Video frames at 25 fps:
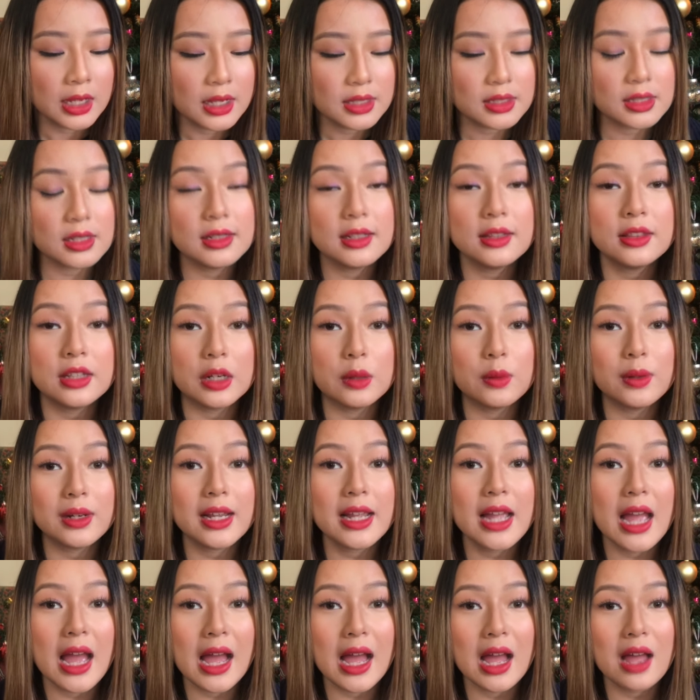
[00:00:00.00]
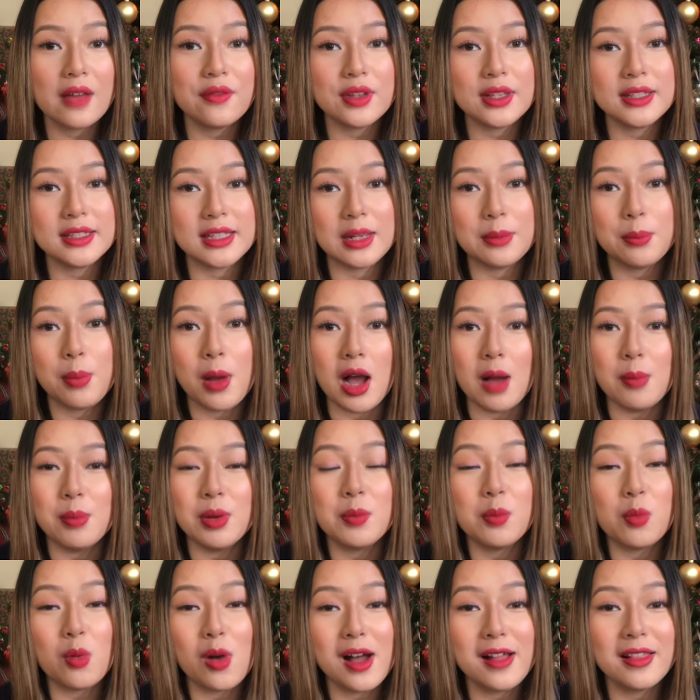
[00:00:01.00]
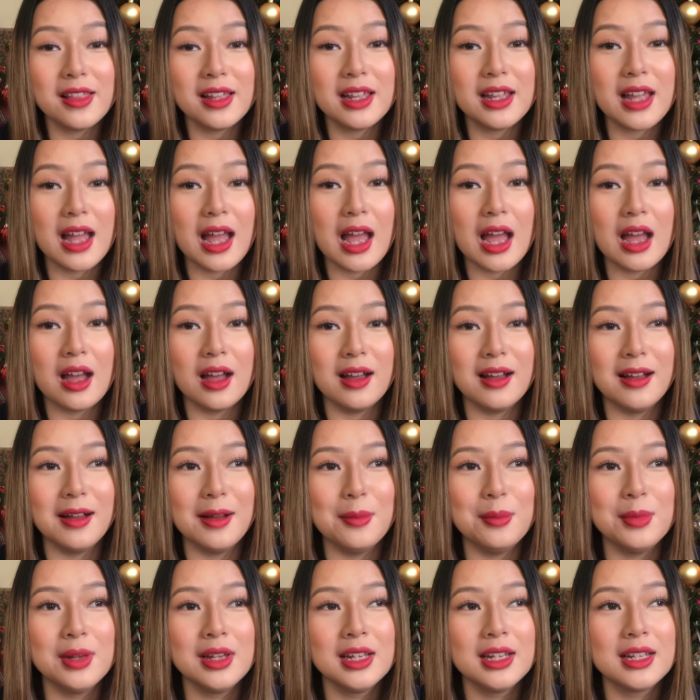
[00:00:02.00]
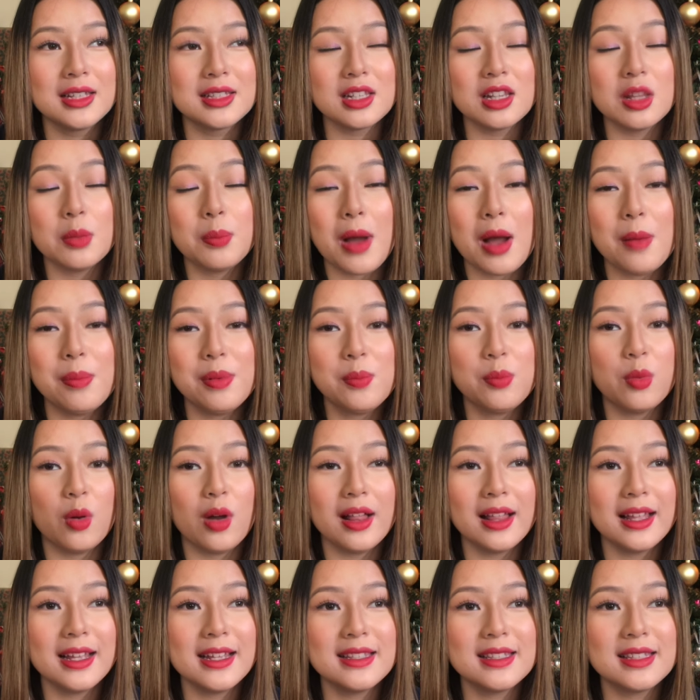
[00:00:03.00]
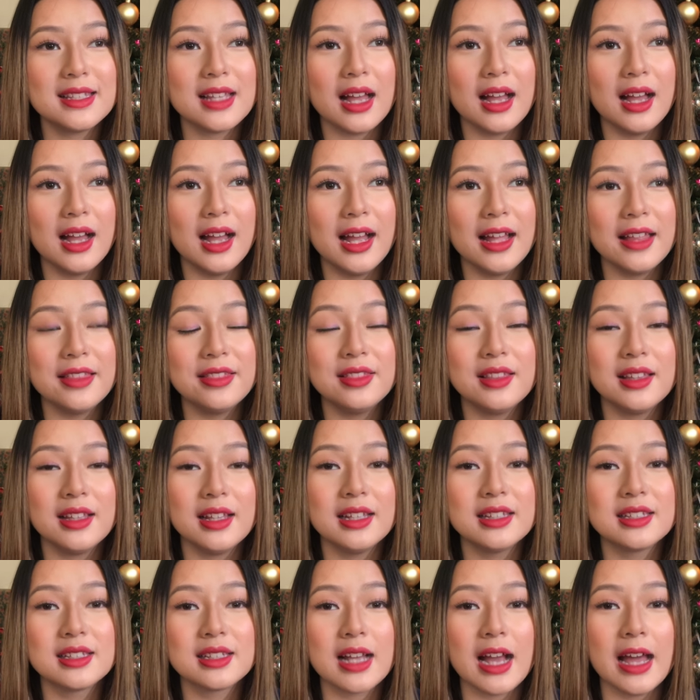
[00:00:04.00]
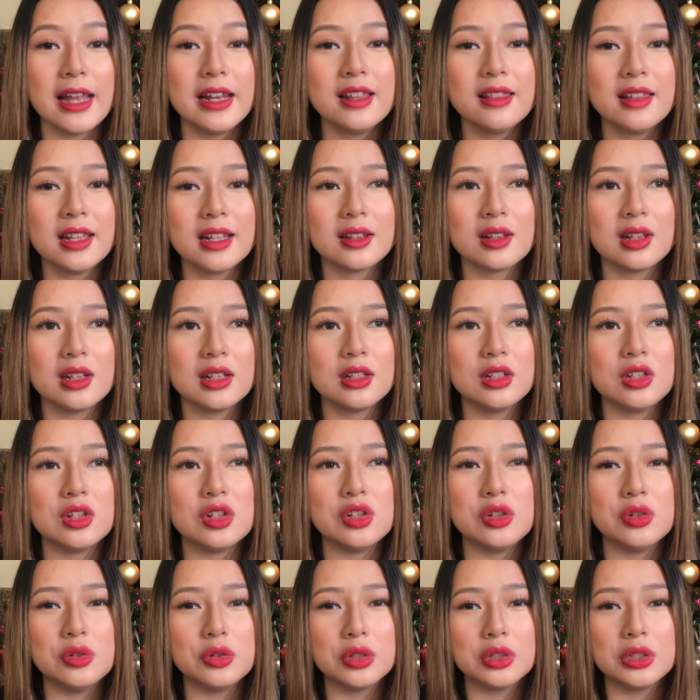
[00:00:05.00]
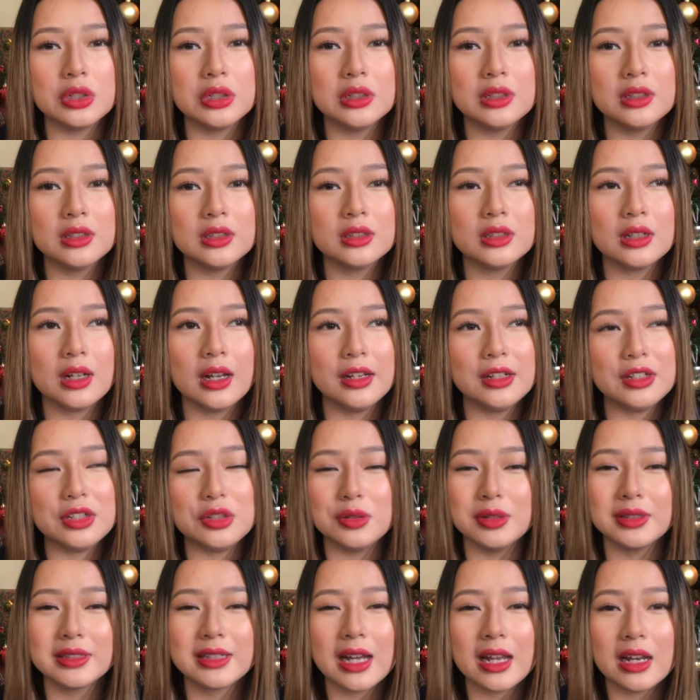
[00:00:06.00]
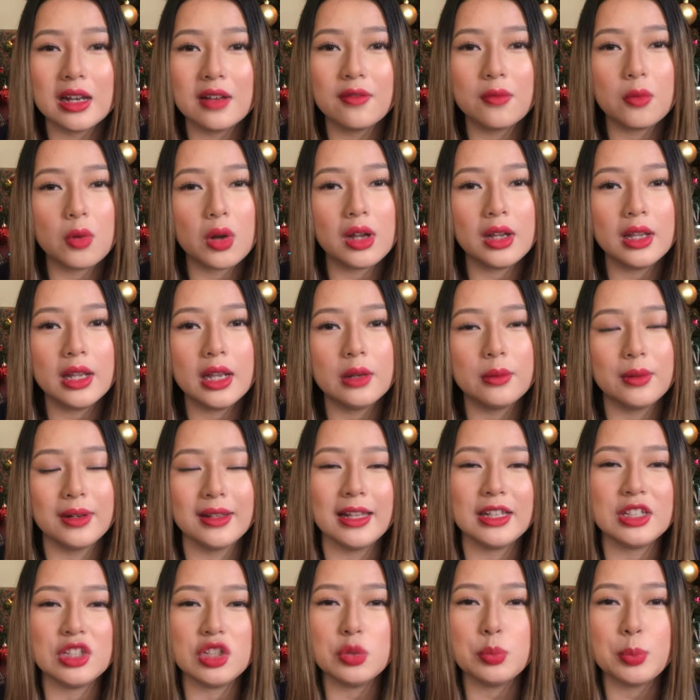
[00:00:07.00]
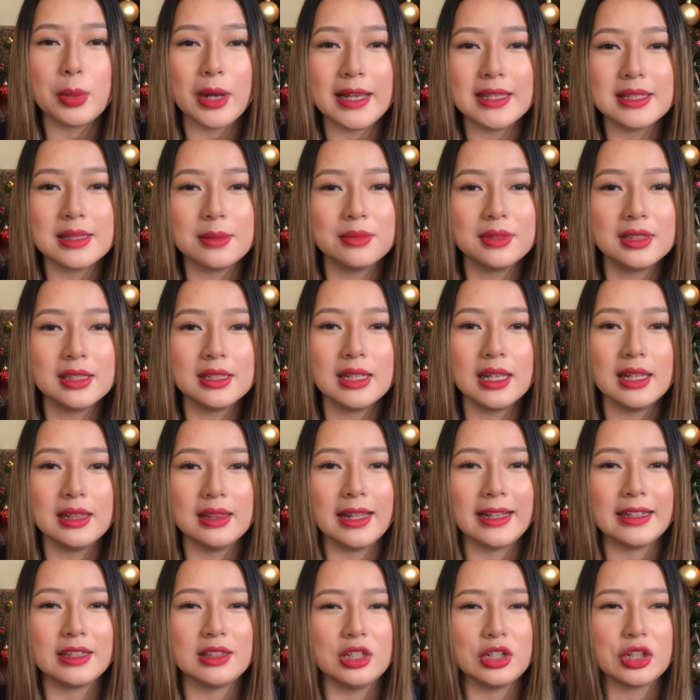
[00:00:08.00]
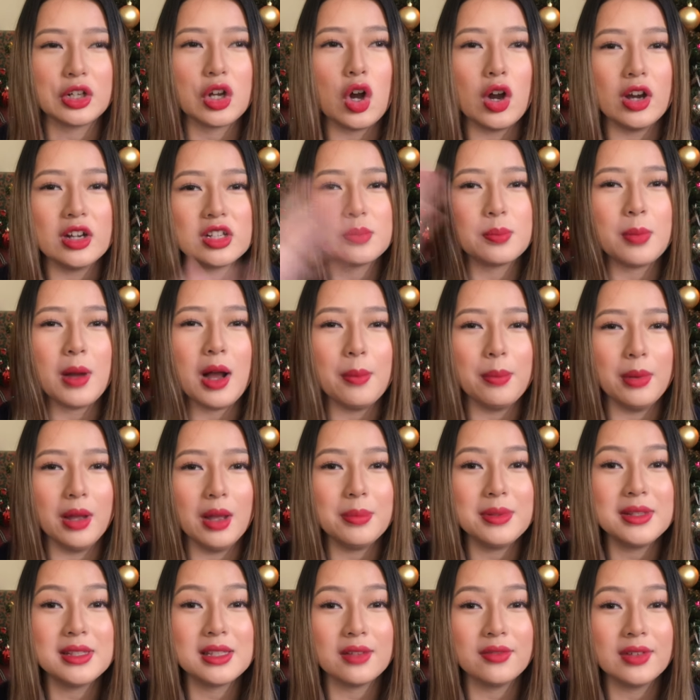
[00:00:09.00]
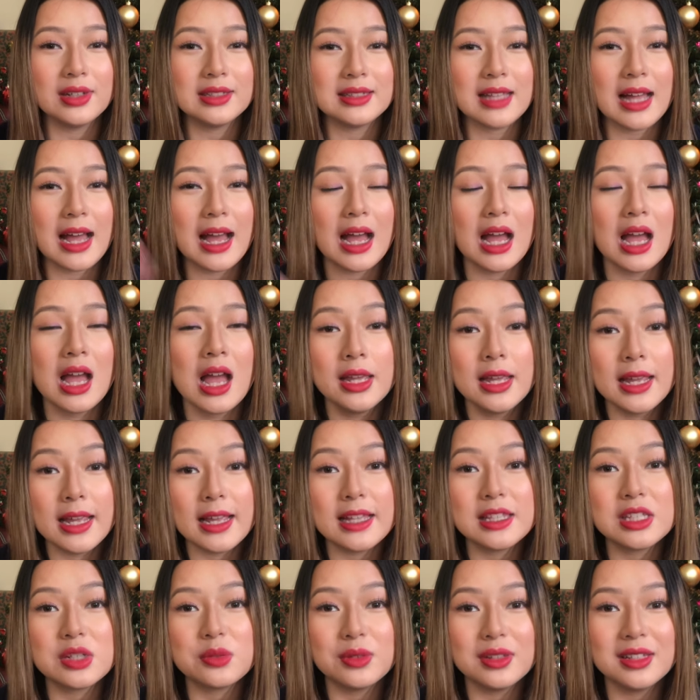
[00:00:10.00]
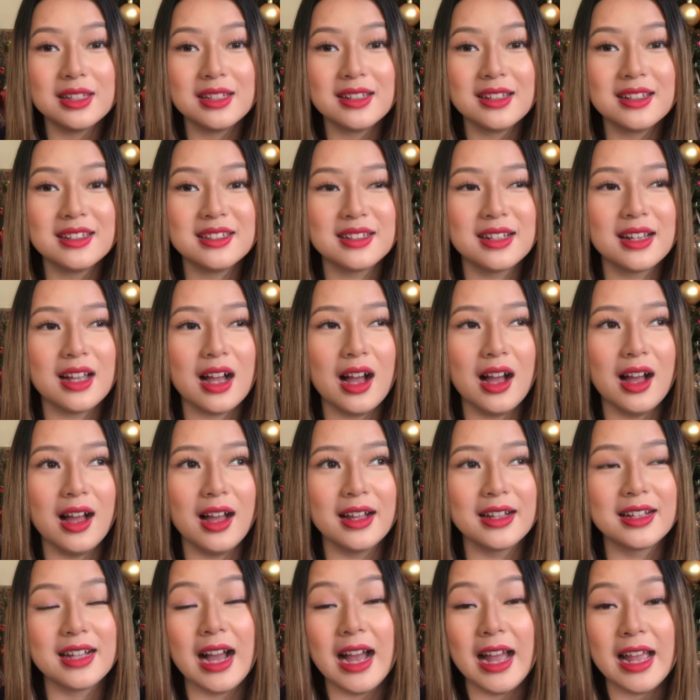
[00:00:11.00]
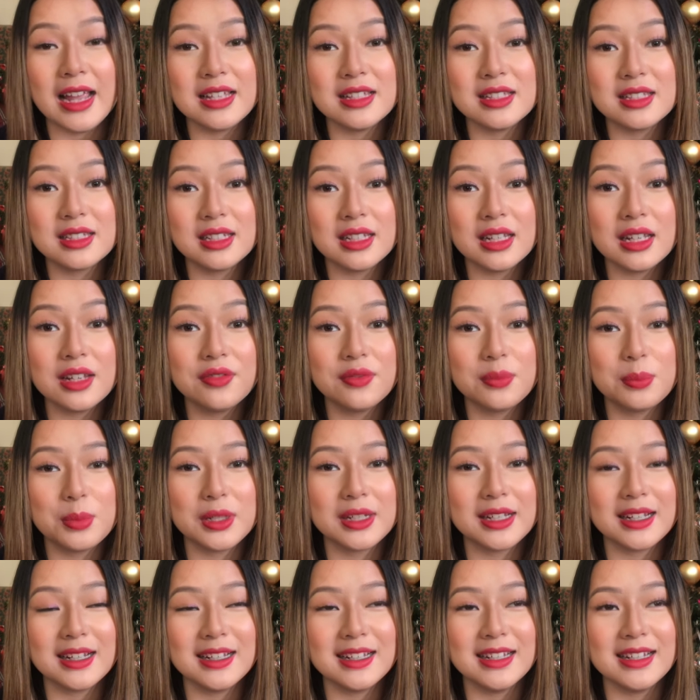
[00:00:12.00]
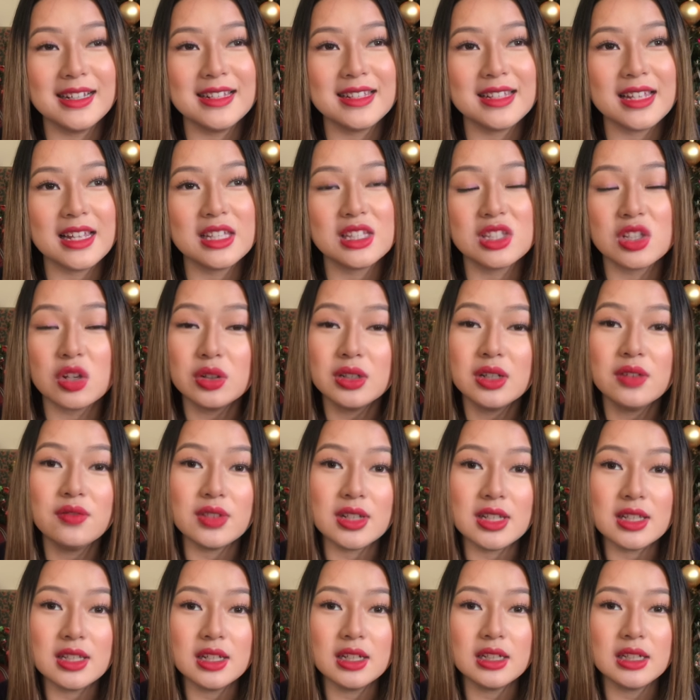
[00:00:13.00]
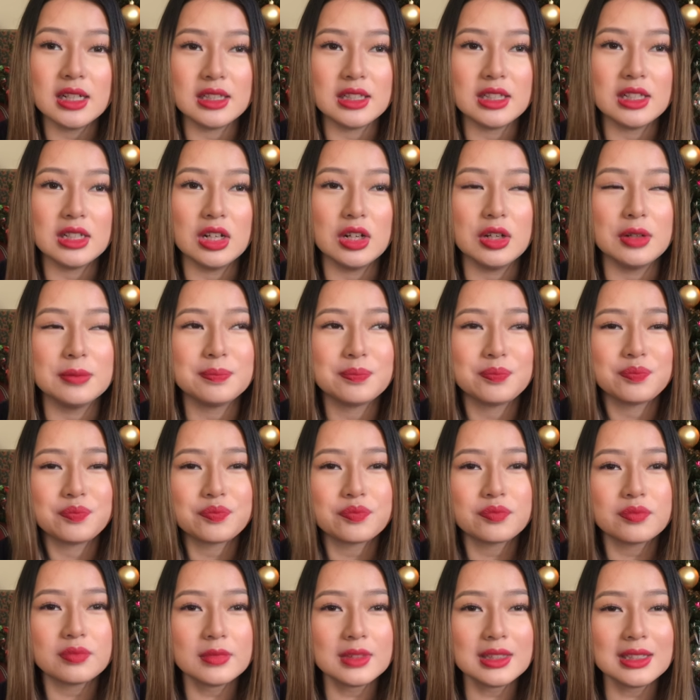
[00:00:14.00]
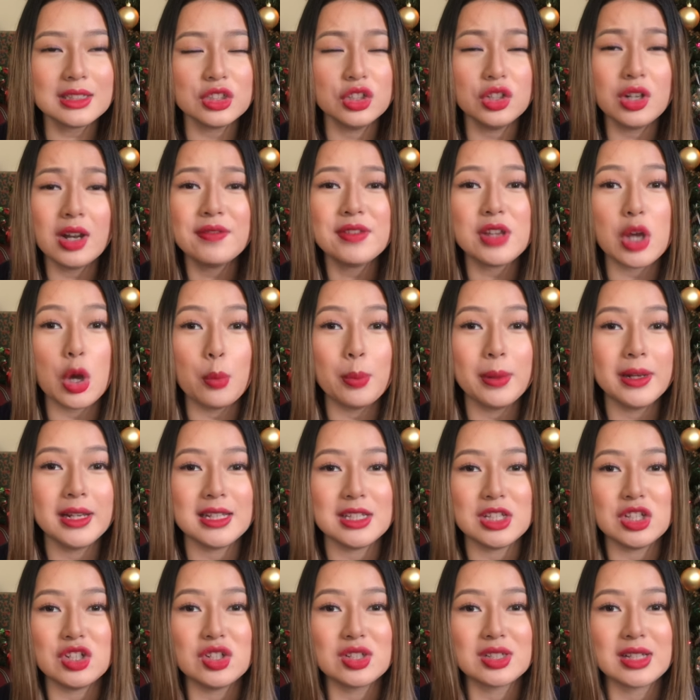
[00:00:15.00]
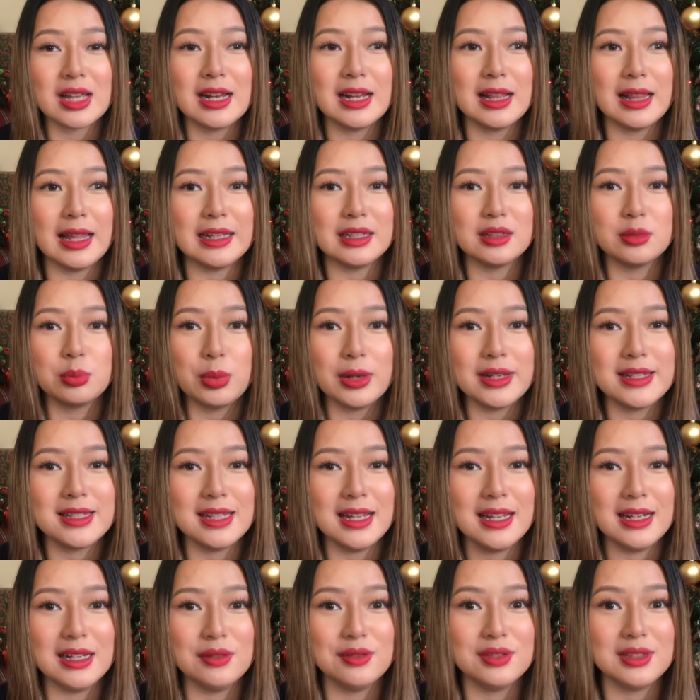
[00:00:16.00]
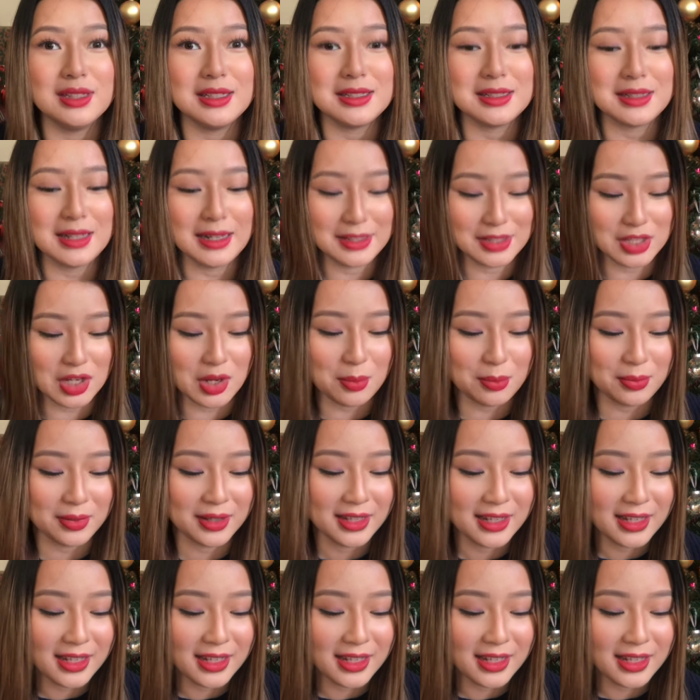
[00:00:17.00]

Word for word: So the third one I have is a pop-up wallet. Um, so the pop-up wallet, uh, it's kind of like newer, a newer kind of wallet where like you press something and like their cards pop up and stuff like that. It's a really good uh, guy's gift because it's so convenient, and you know, you don't have to open it. You just kind of like press it and everything slides up.